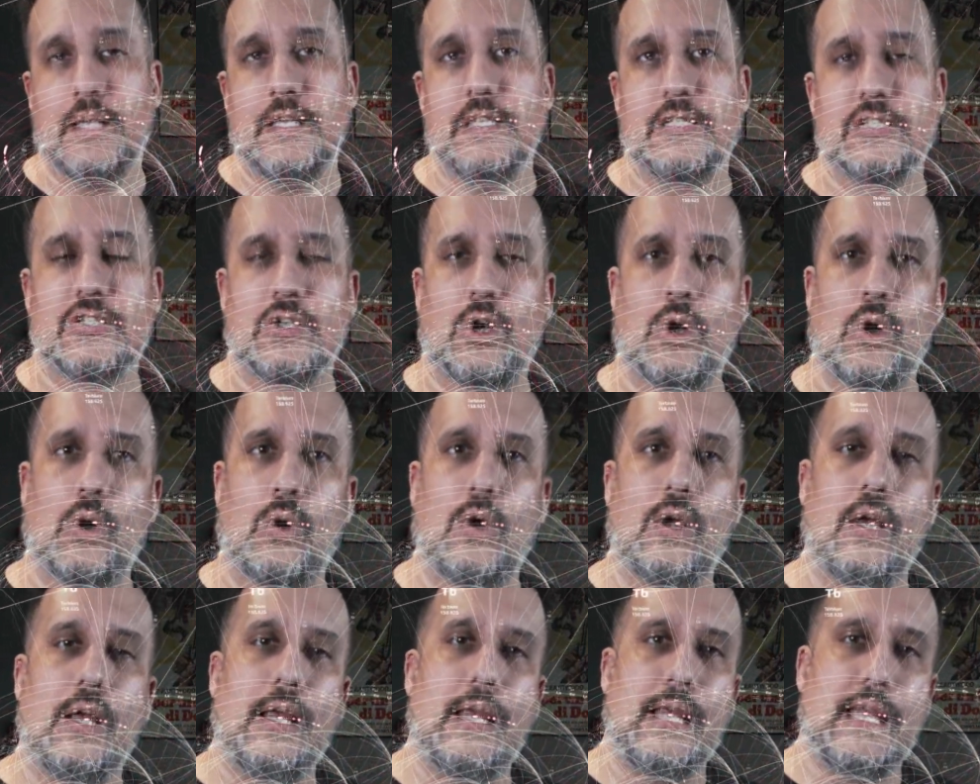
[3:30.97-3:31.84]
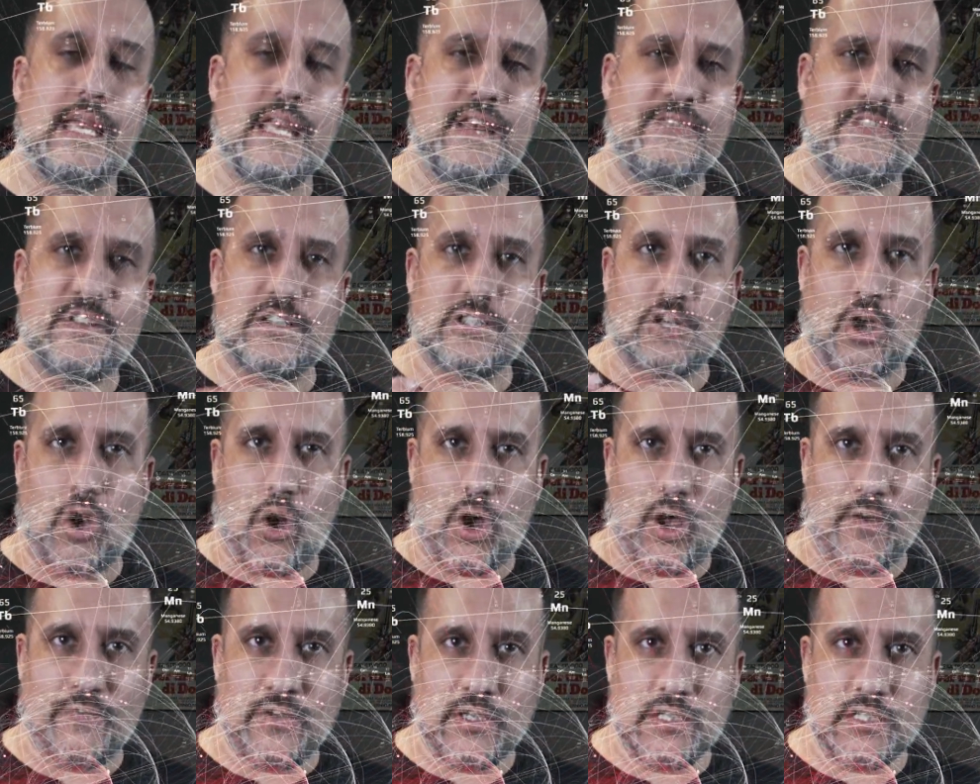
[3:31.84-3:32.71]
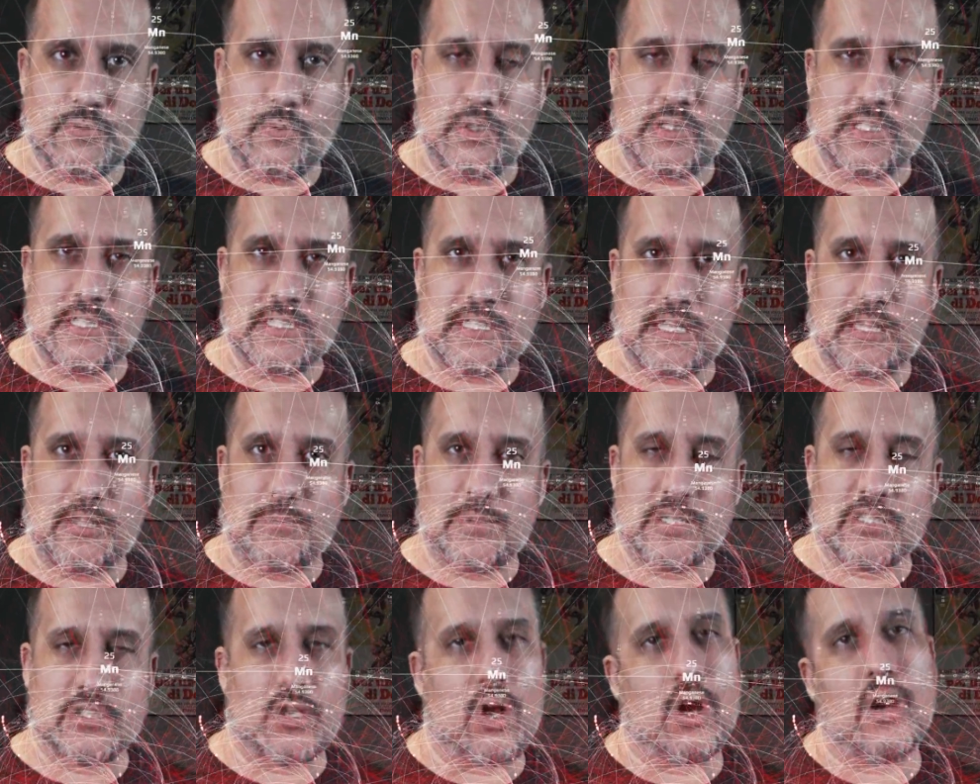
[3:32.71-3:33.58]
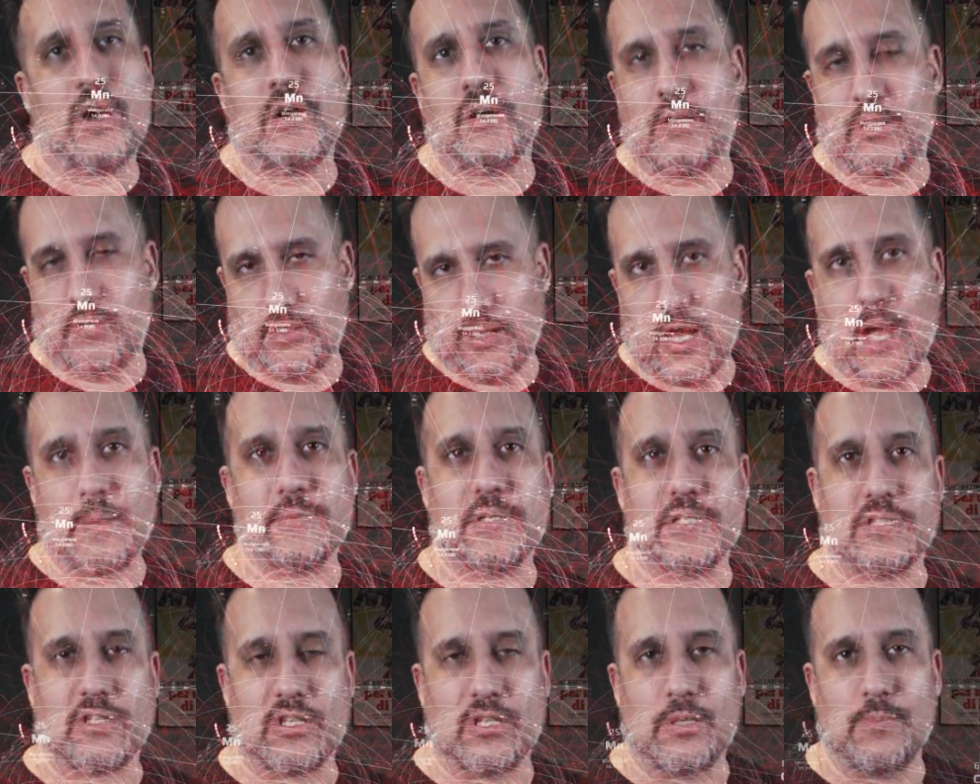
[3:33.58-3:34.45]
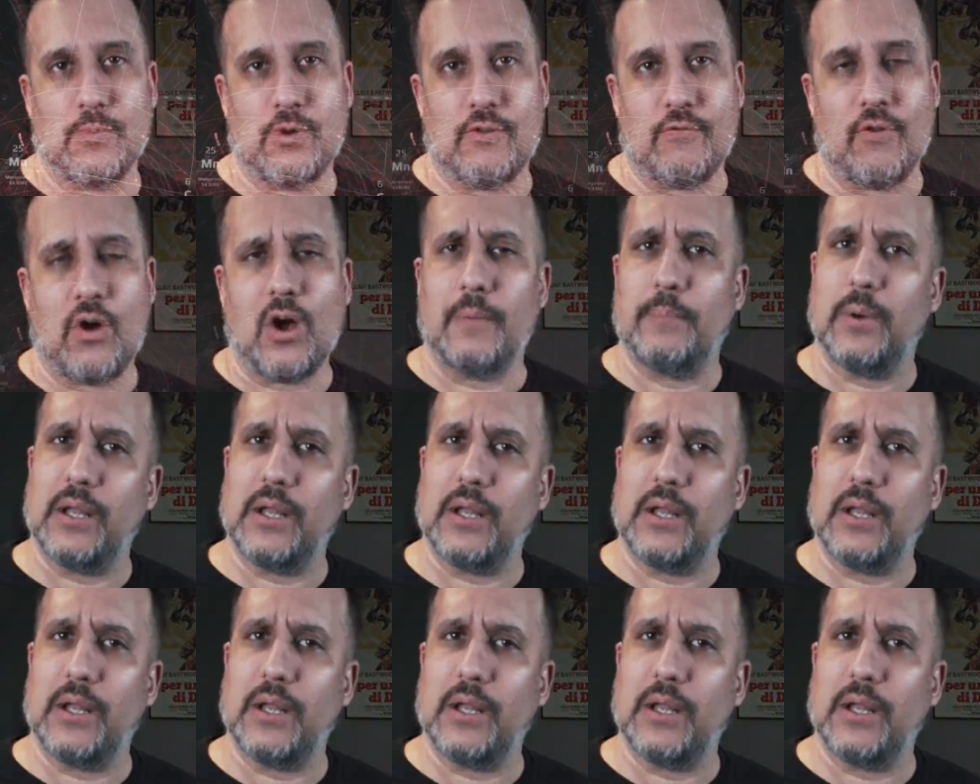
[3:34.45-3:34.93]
So if it's obvious what these elements are, I'm just going to move on.